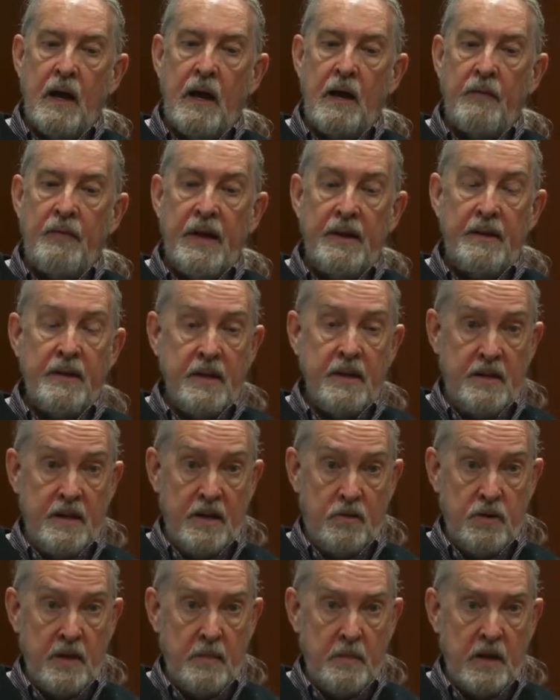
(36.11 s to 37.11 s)
they did
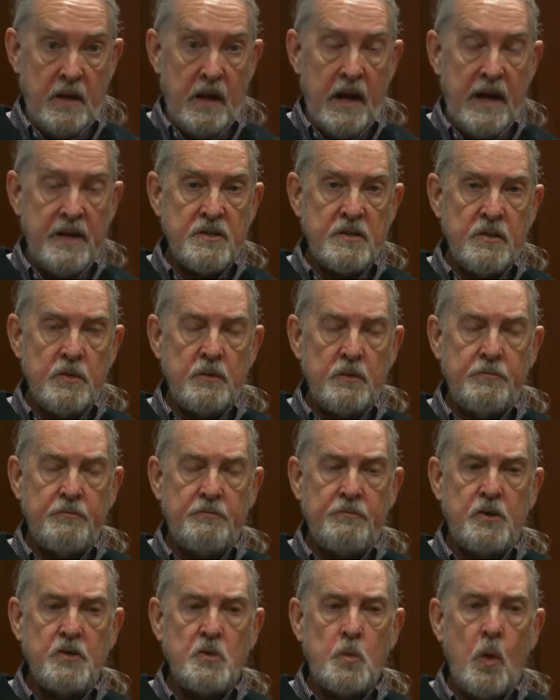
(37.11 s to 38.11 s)
decriminalize, and they were the
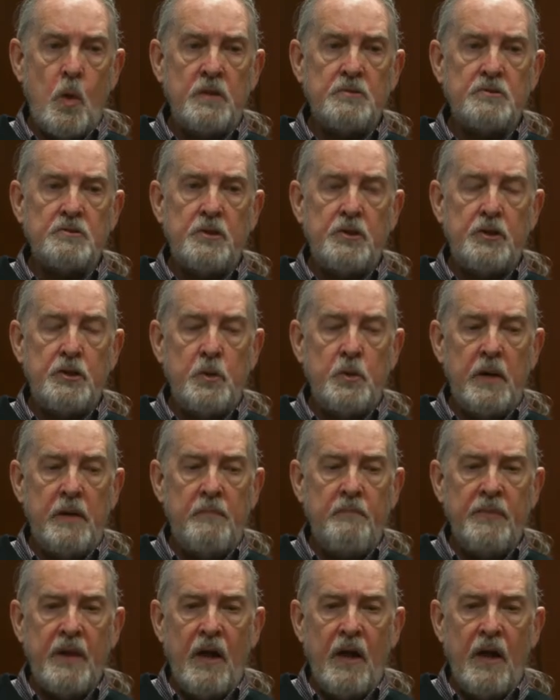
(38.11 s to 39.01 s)
first ones to do it.